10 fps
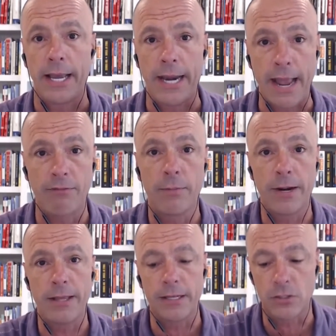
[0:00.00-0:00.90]
And
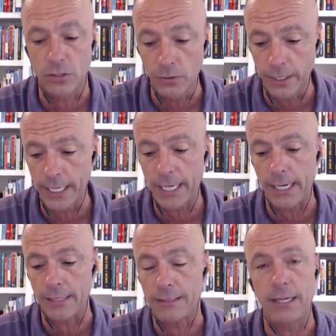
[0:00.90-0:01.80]
everybody that's doing
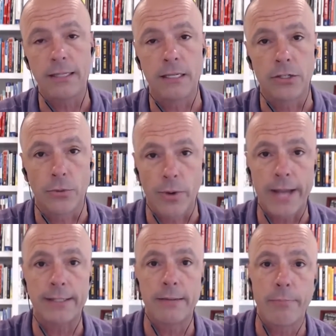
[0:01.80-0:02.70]
it is seeing the
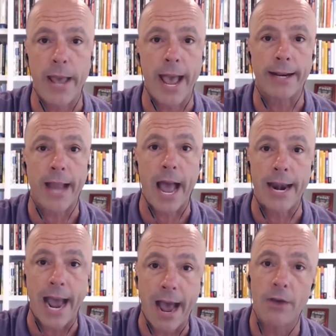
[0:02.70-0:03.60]
direct impact
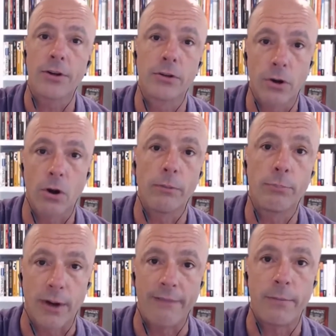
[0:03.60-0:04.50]
on how they're
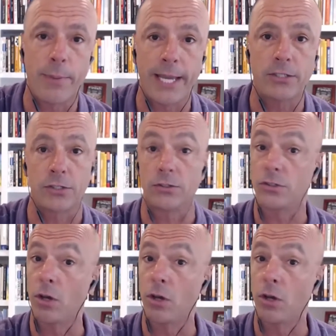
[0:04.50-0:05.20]
growing private patients.